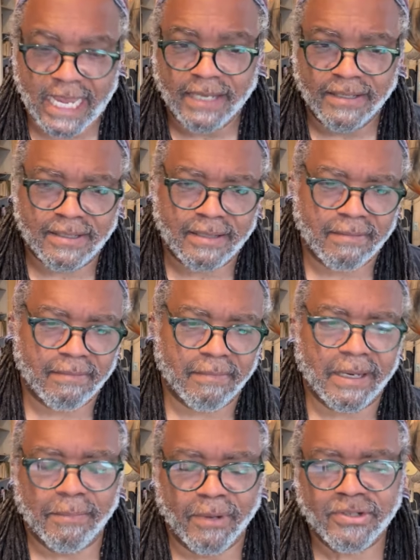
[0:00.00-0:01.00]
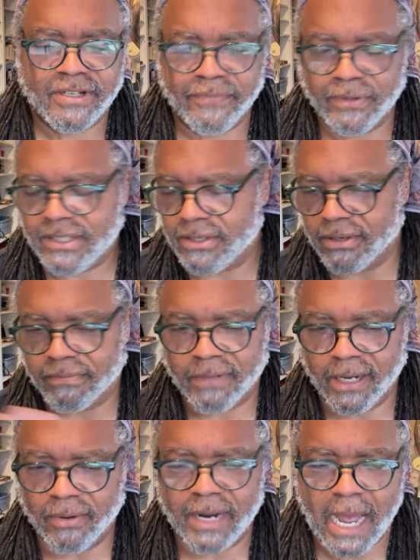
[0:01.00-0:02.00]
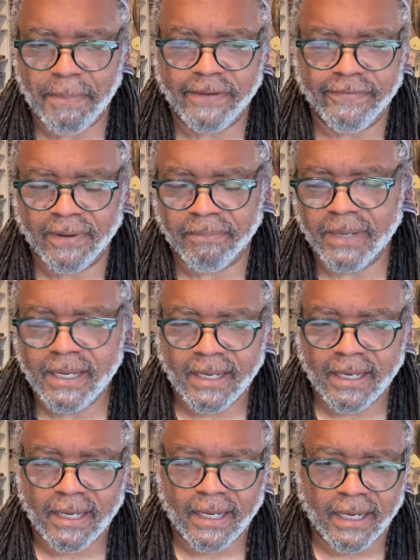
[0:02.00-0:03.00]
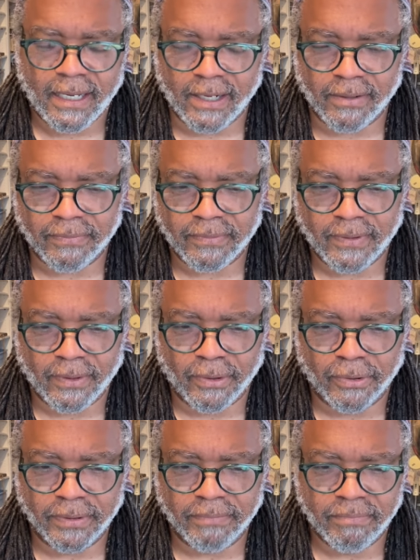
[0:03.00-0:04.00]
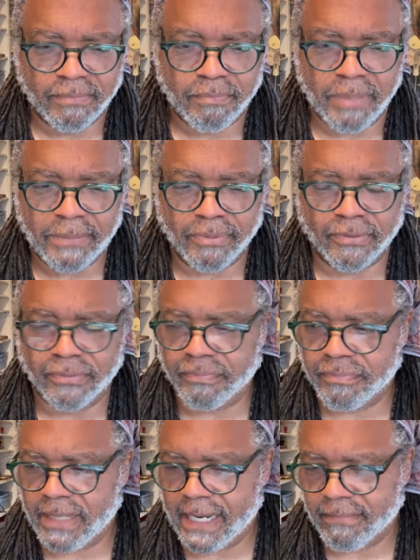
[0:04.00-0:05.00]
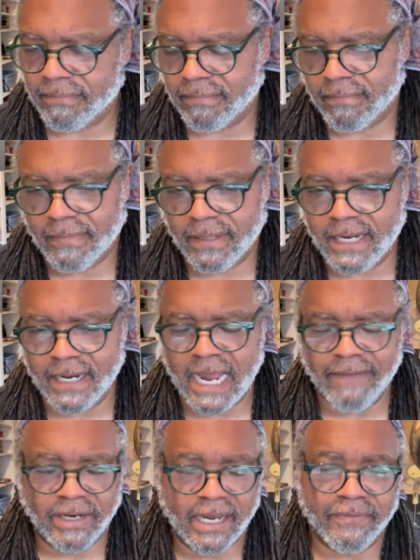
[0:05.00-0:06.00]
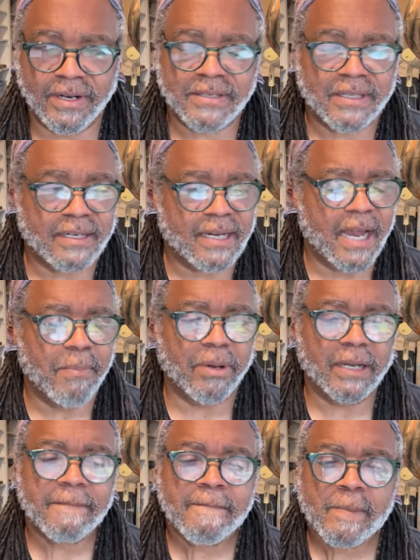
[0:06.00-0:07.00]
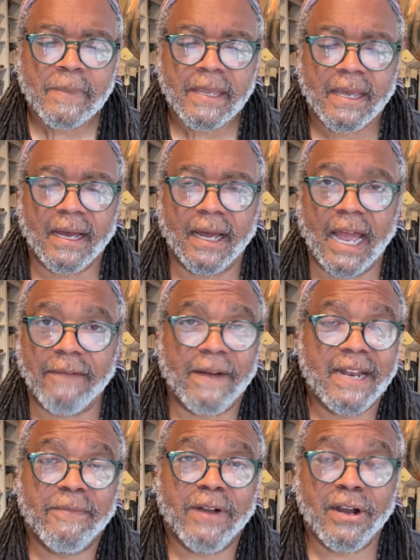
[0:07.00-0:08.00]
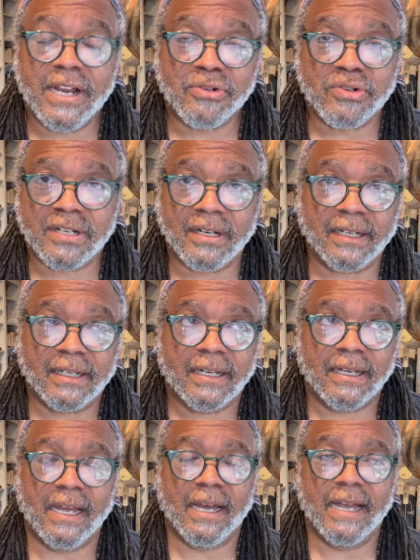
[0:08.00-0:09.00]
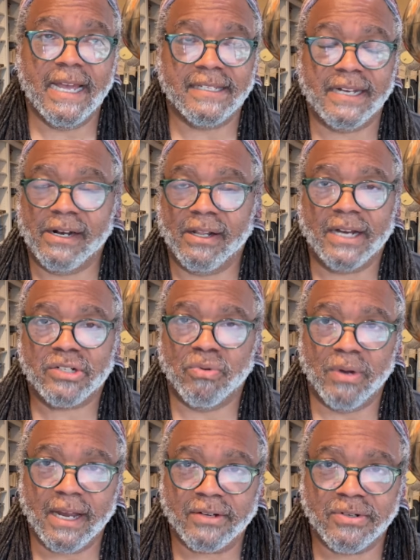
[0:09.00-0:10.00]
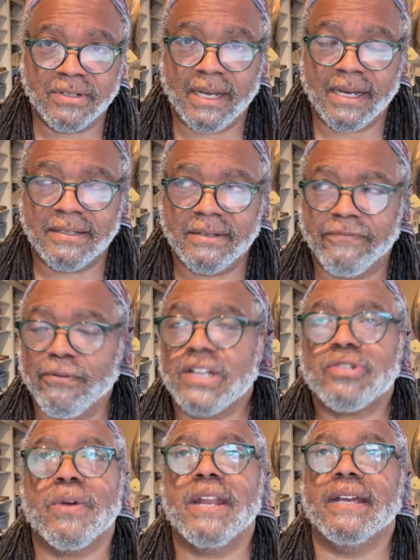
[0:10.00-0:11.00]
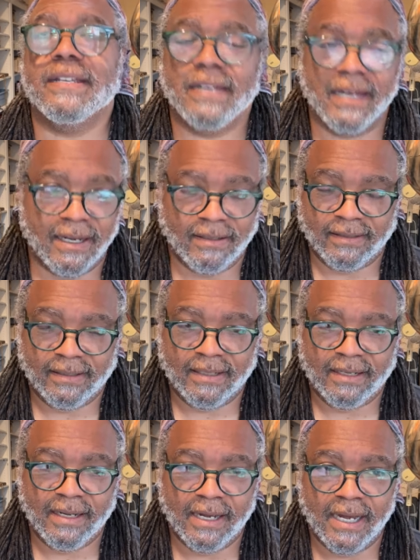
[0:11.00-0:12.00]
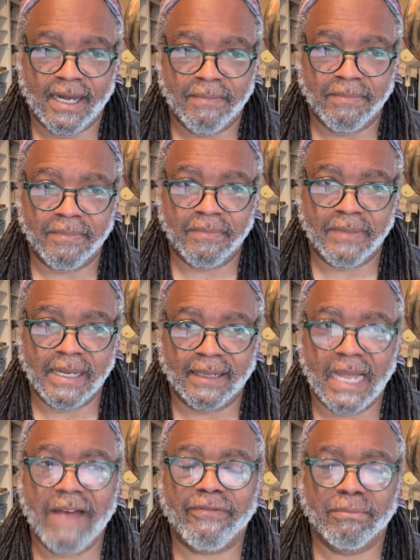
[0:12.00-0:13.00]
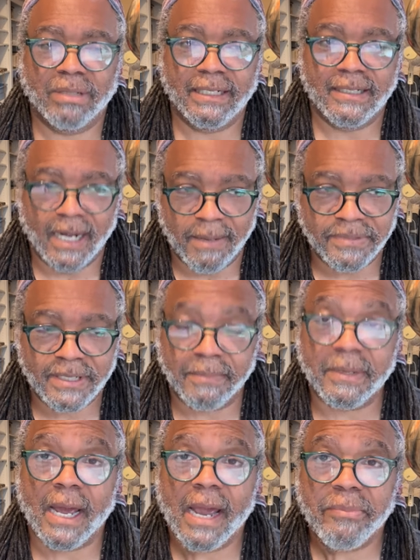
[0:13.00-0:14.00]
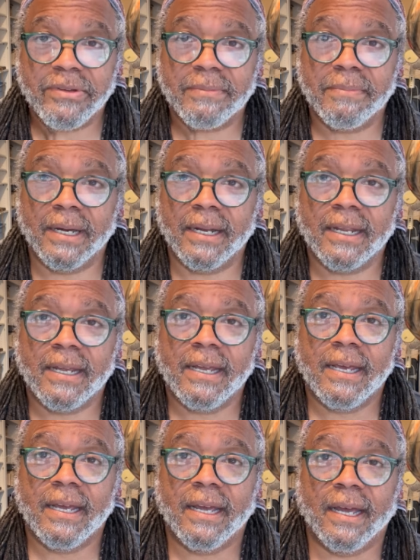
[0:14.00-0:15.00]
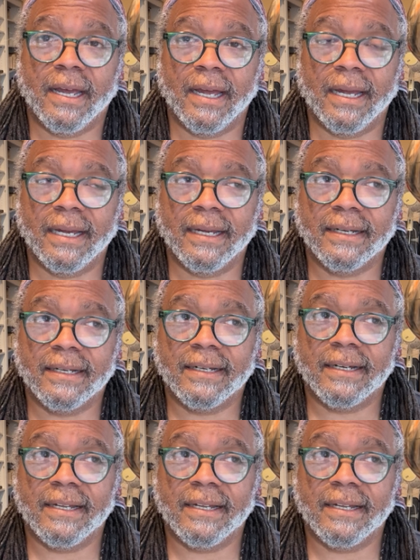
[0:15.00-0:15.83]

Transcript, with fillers: his you know, most of which are you know copied from you know old people that didn't have any evidence at the time, but uh, I find them very interesting uh, as an intellectual exercise. Frustrating as hell um, and laughably dumb sometimes, but uh,